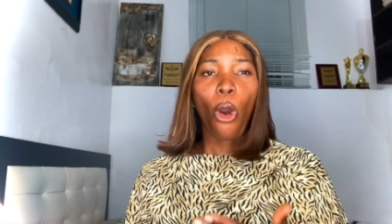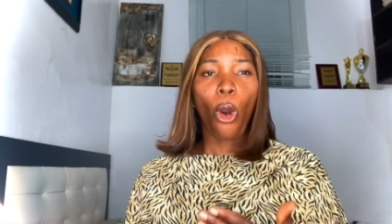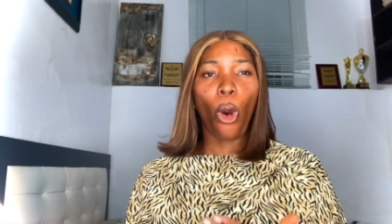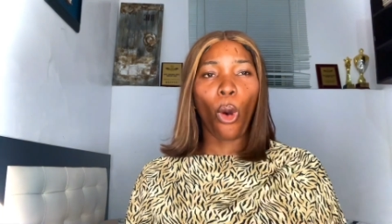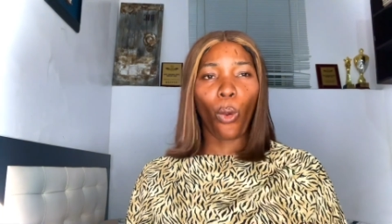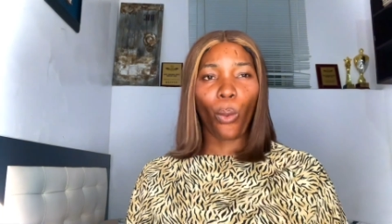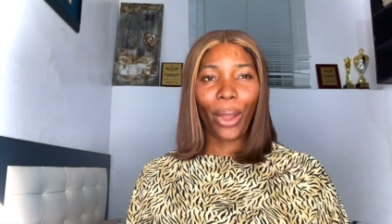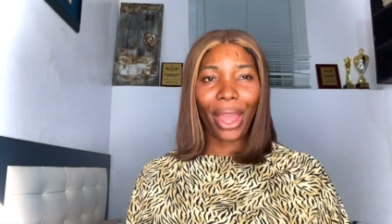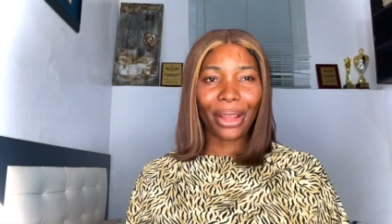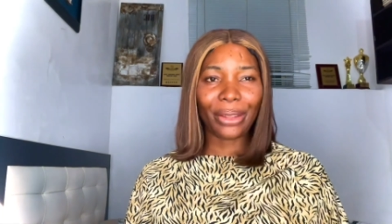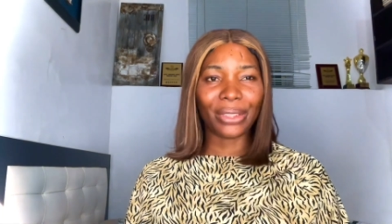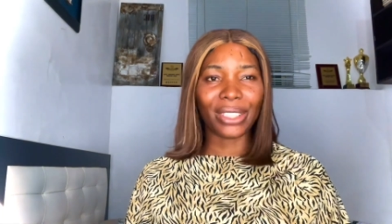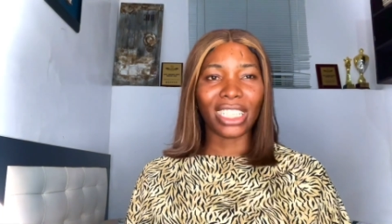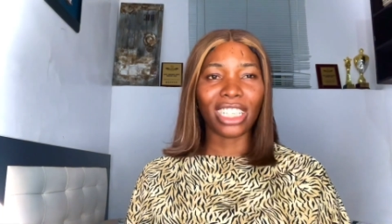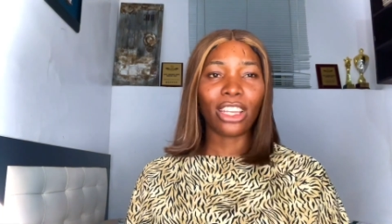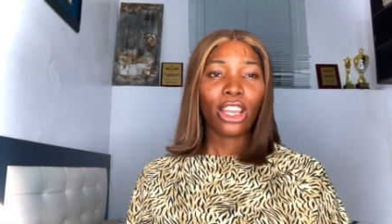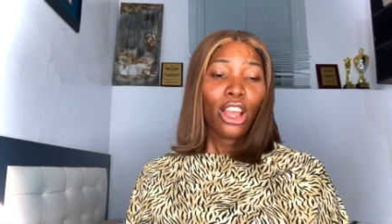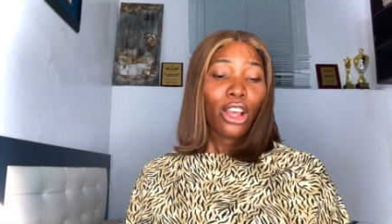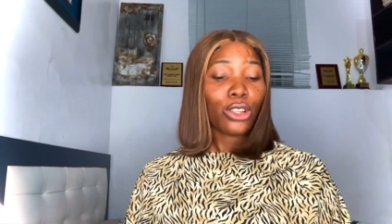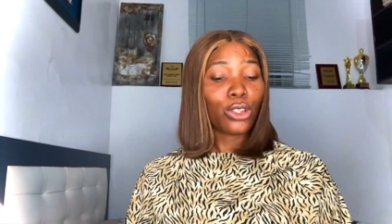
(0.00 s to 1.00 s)
or
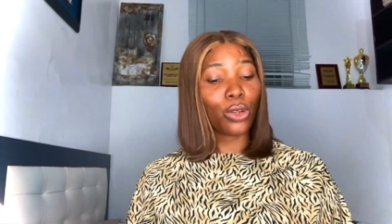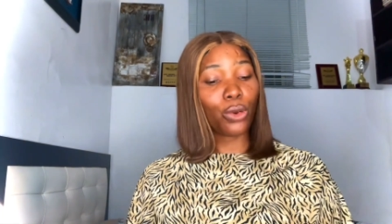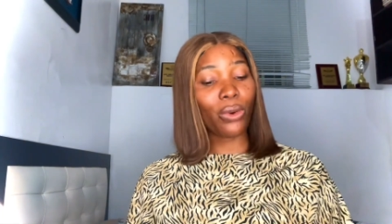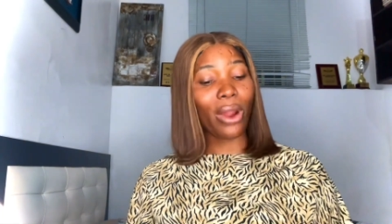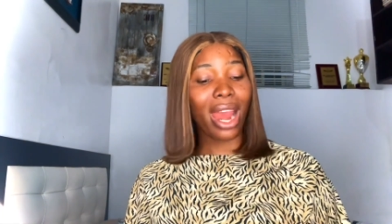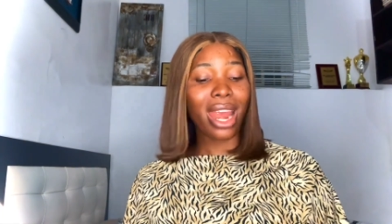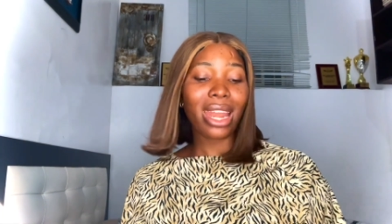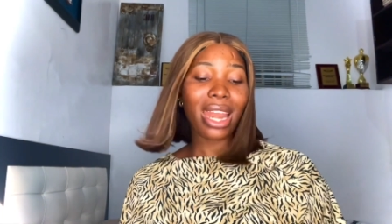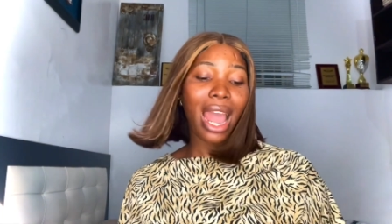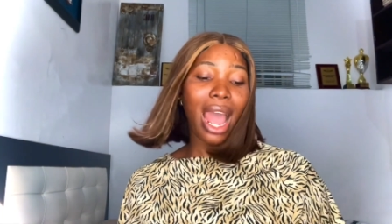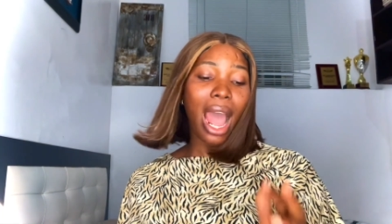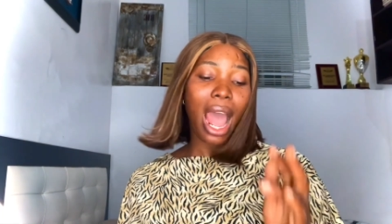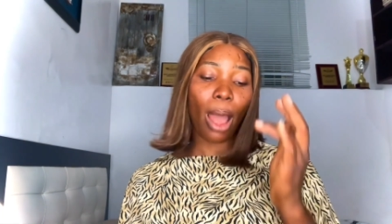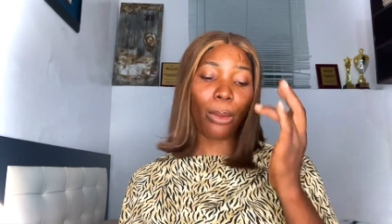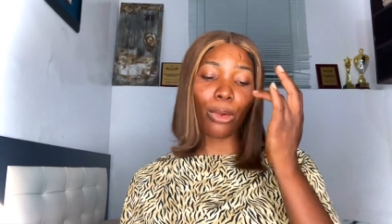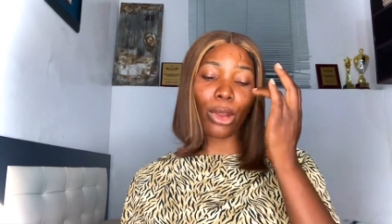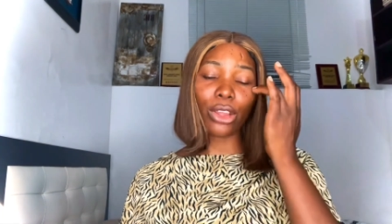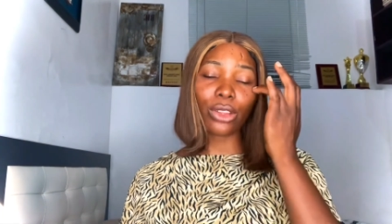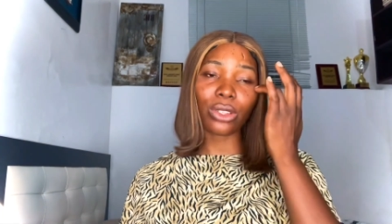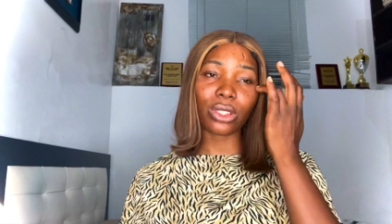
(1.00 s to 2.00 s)
wealthy so right now
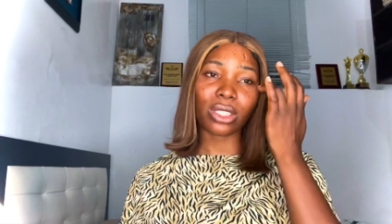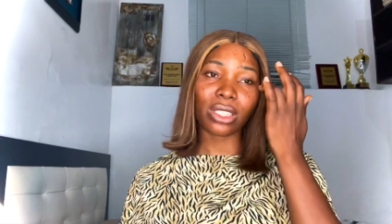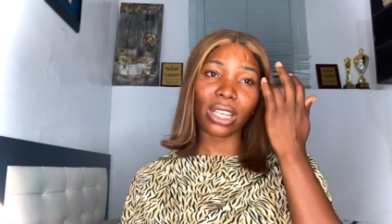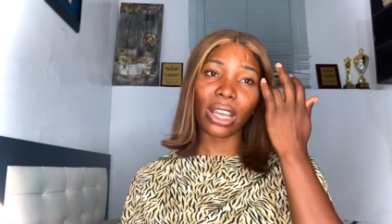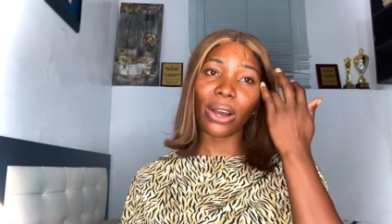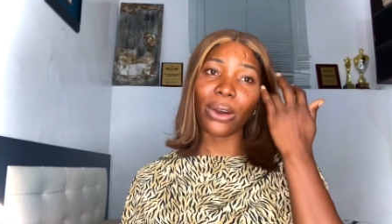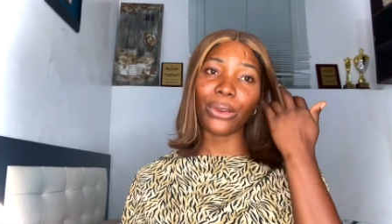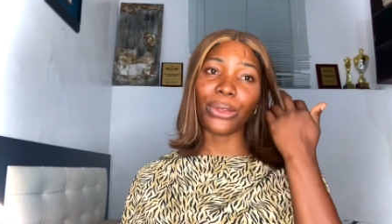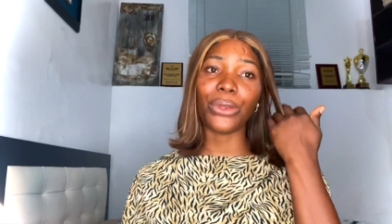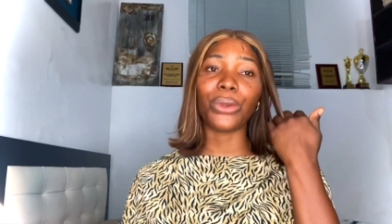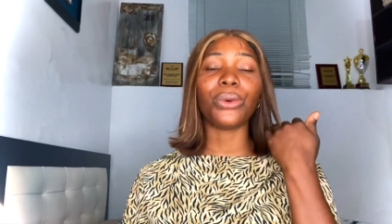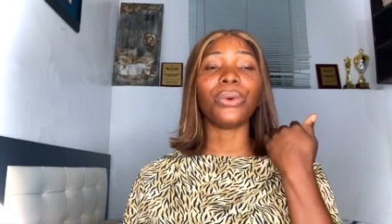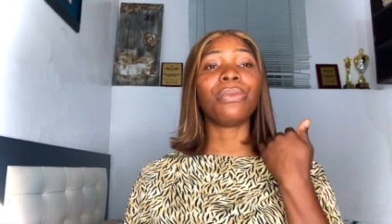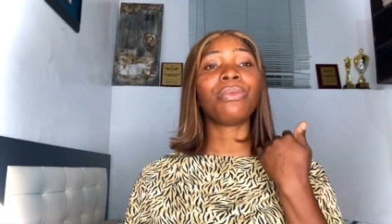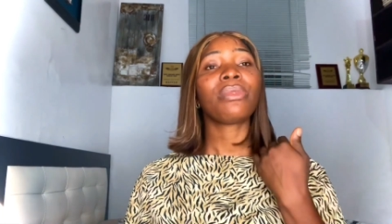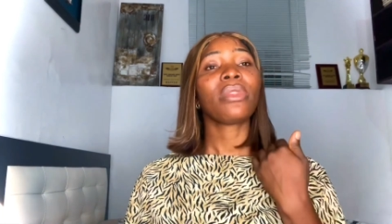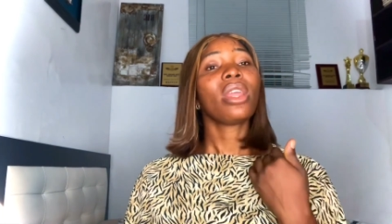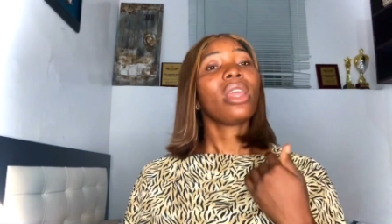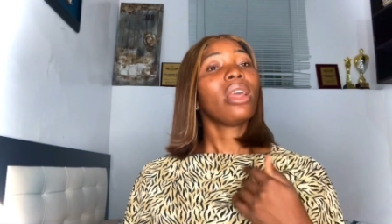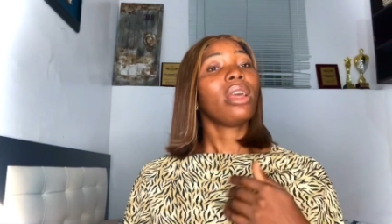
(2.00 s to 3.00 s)
i'm going to tell you